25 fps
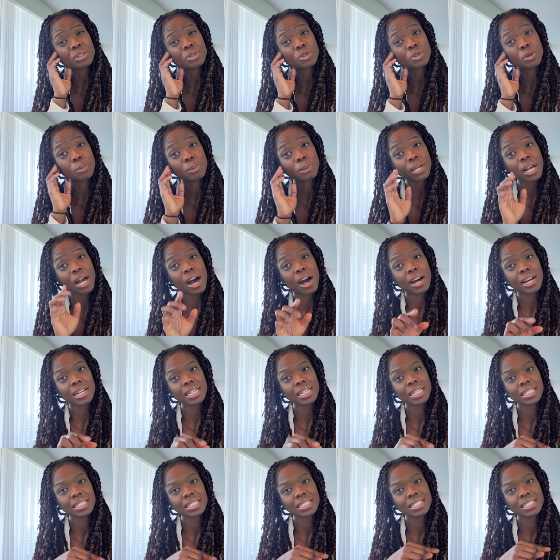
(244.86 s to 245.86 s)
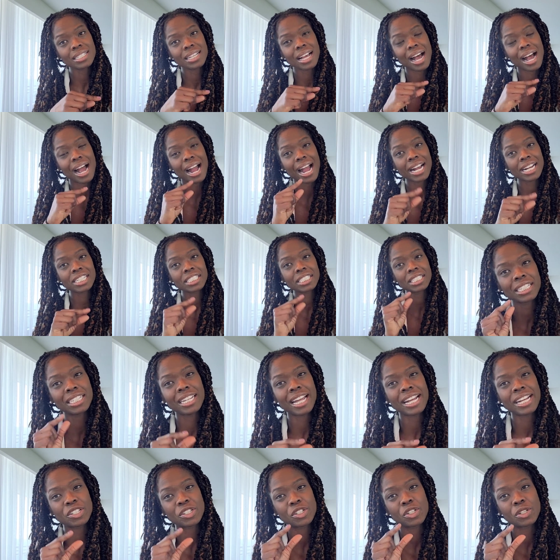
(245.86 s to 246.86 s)
to be honest, I actually
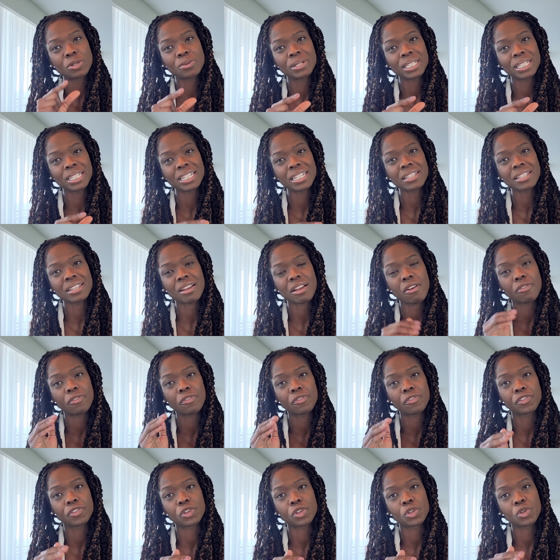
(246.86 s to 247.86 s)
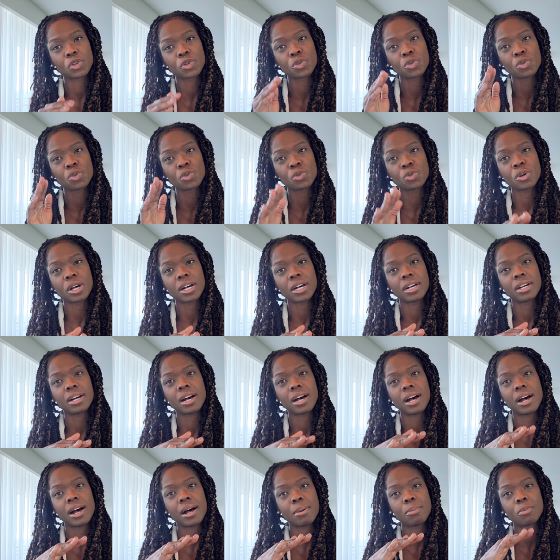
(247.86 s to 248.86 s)
like doing it a few
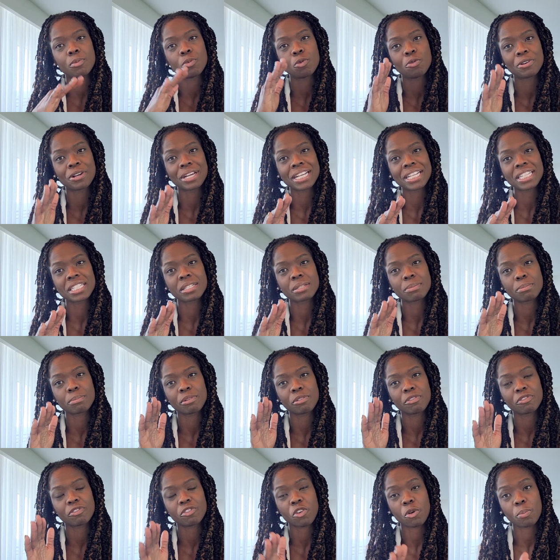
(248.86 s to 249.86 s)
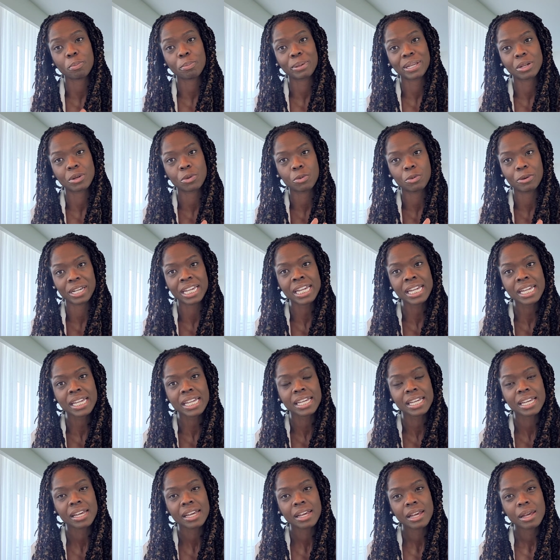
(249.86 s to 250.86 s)
um, weeks before peak
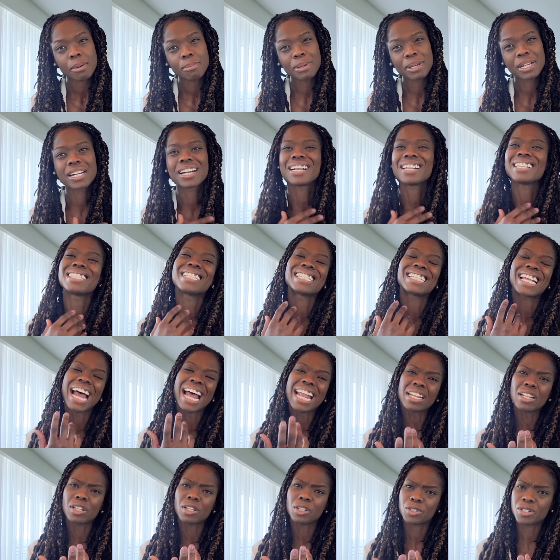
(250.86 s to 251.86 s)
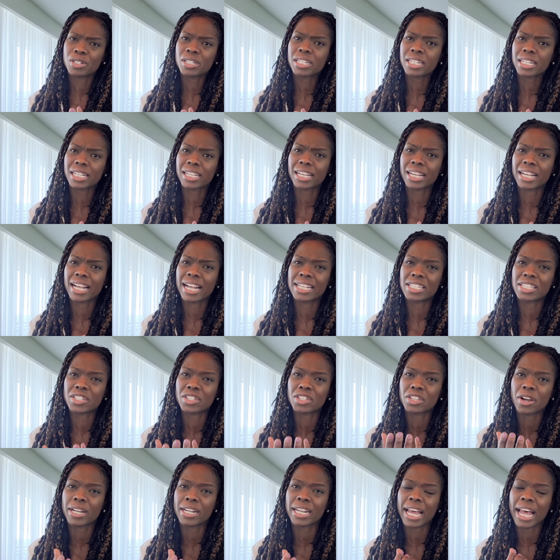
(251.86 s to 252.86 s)
week because that look it's
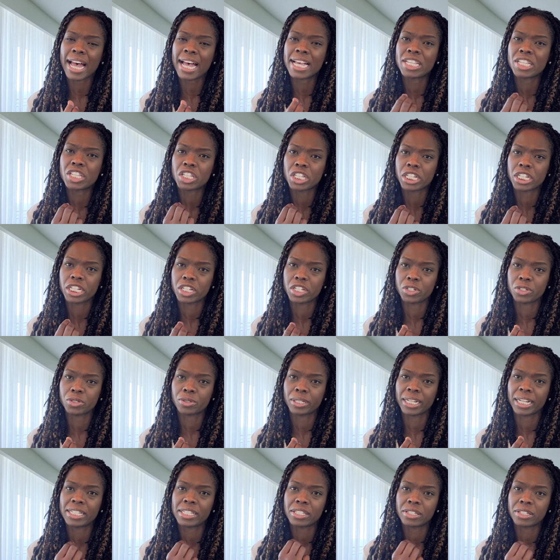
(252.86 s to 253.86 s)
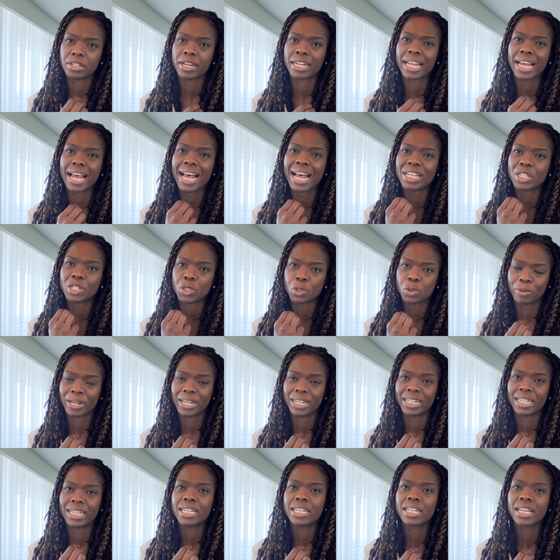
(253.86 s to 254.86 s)
not as digital, it's not as
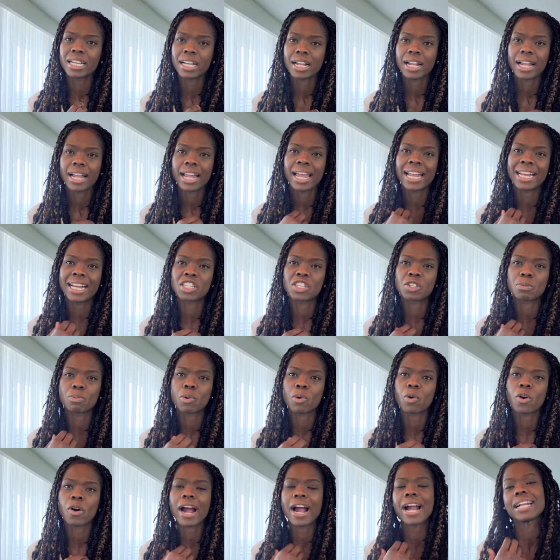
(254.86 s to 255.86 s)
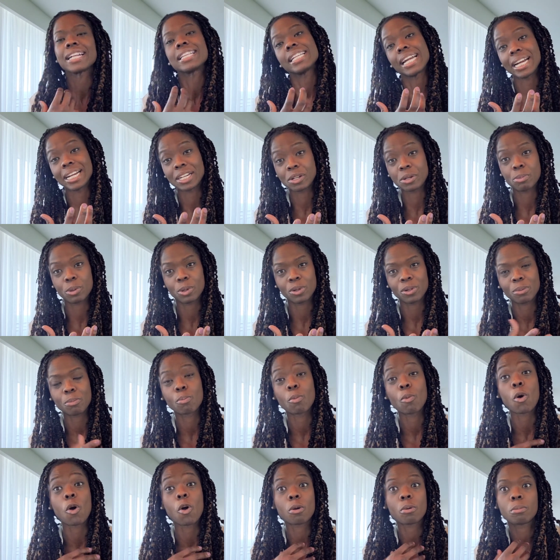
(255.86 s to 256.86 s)
shredded, and it's more attainable,
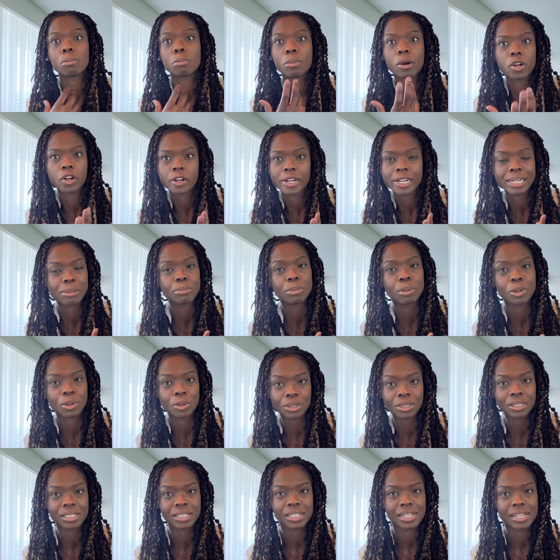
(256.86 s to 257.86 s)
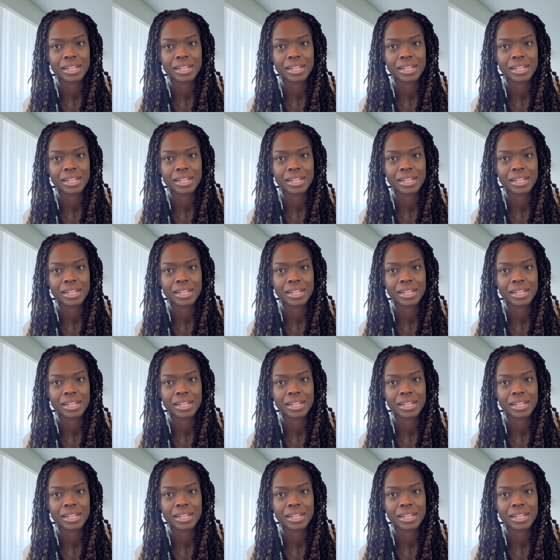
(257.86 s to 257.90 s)
more credible,